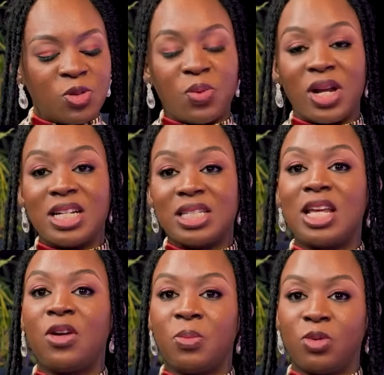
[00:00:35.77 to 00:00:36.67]
pregnancy
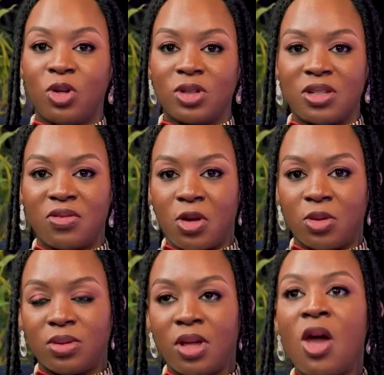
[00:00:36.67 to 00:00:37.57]
and reproductive
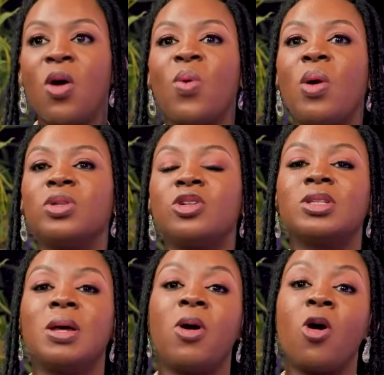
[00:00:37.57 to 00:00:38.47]
health, where we
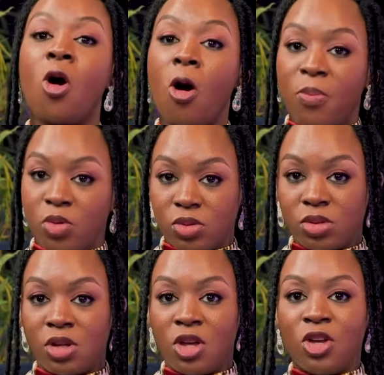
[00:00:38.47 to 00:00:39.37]
talked about couples,